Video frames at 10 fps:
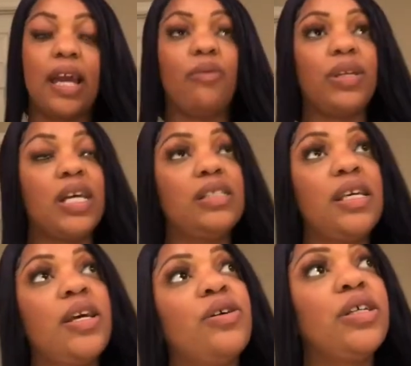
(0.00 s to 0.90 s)
And when I
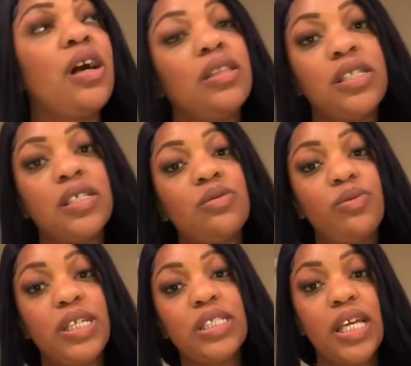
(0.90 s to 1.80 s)
tell y'all, this
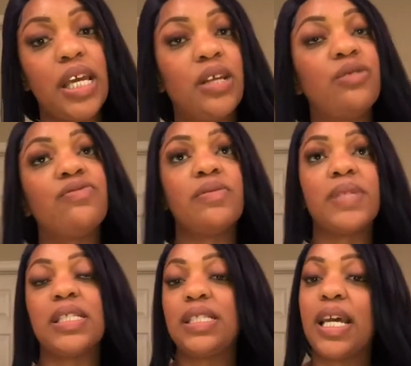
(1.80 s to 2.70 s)
wig tangled from
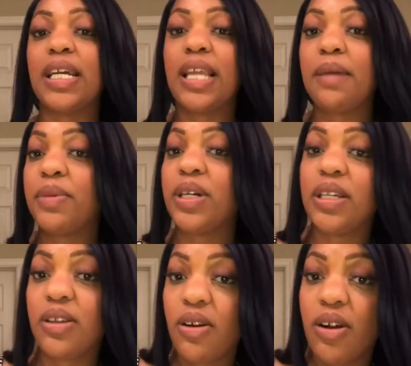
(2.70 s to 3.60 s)
the second I put
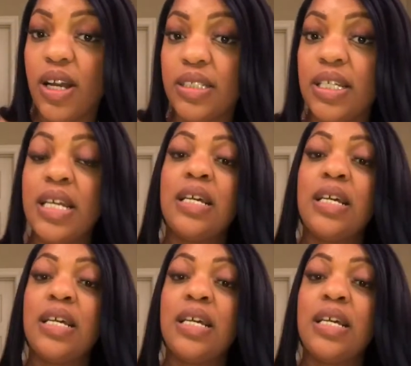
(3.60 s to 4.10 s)
it on